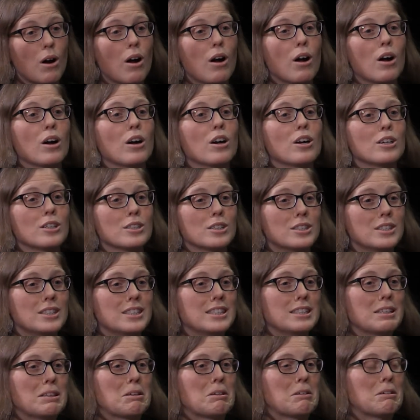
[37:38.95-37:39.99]
are
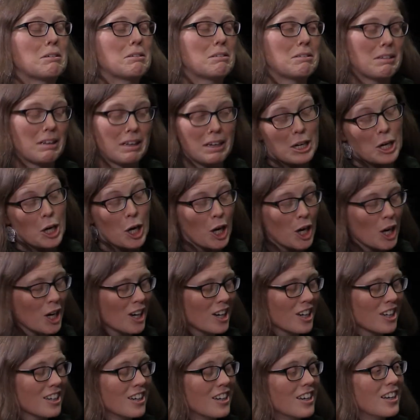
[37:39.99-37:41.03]
still
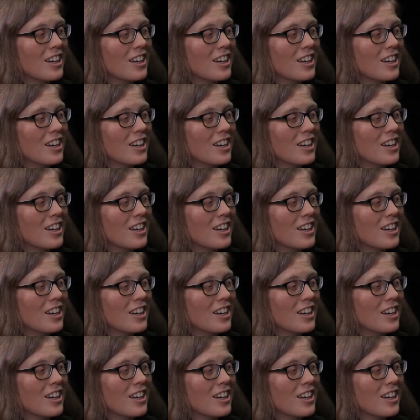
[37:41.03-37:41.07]
here